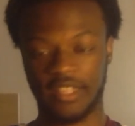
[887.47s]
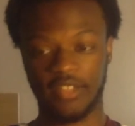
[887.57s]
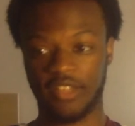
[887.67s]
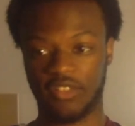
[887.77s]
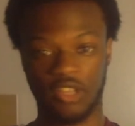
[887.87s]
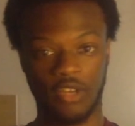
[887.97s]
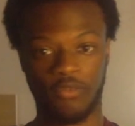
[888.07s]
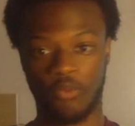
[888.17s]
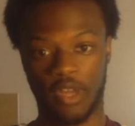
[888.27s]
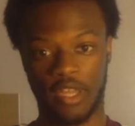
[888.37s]
thank you guys enough
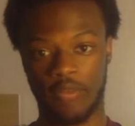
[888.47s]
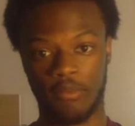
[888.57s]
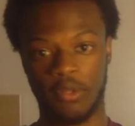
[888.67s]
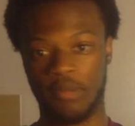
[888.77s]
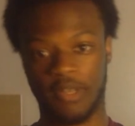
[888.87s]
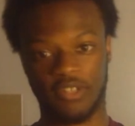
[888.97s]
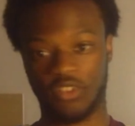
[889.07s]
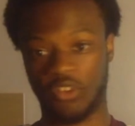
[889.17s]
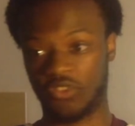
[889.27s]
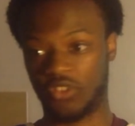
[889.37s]
for, I can't repeat myself.